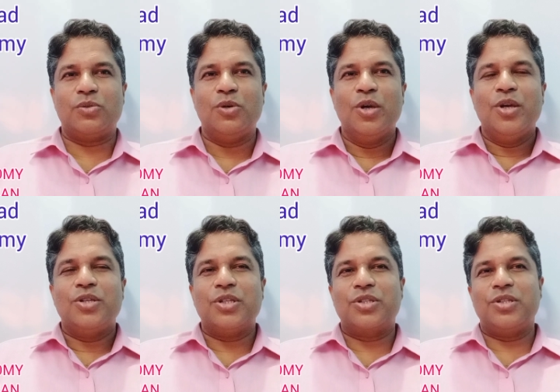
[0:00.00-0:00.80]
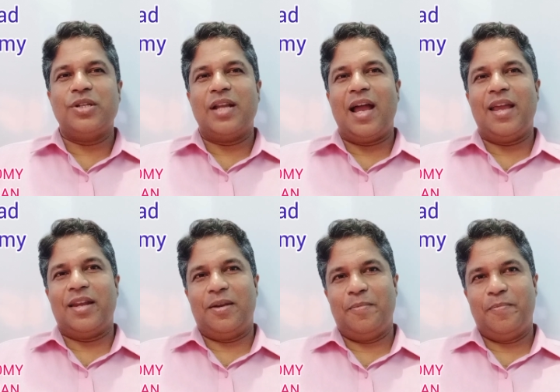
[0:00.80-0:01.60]
to
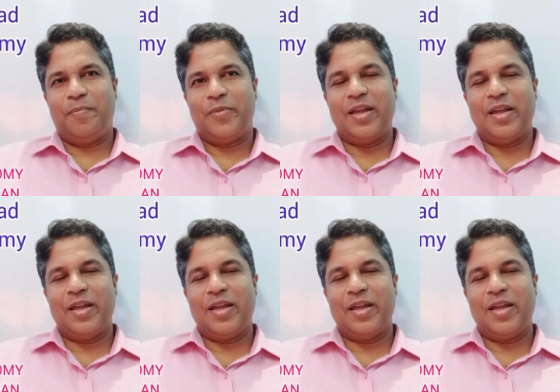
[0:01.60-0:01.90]
69.